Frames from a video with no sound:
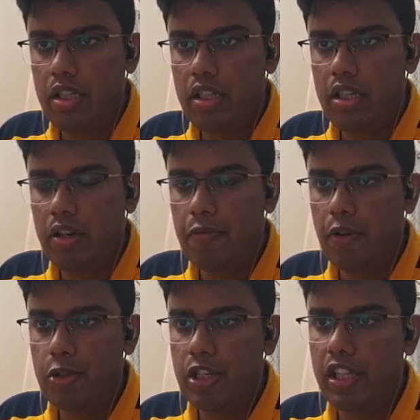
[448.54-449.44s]

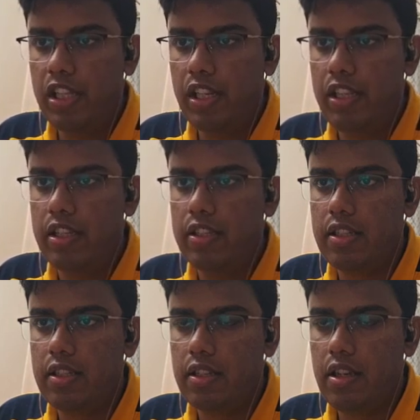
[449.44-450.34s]
Unfortunately, this
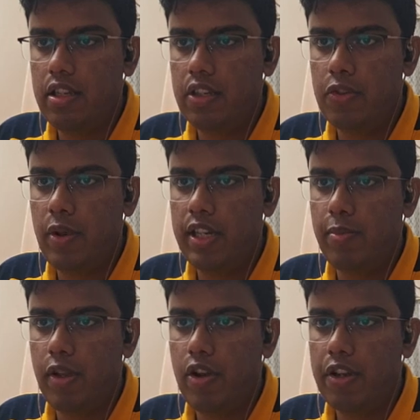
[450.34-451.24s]
square is
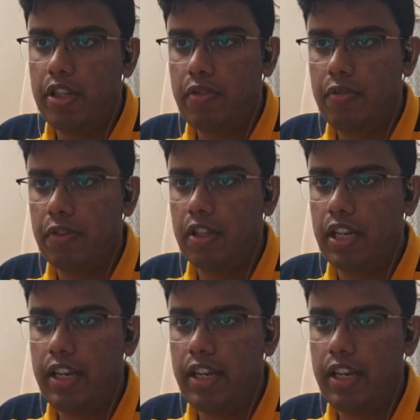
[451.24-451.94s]
blocked for the knight.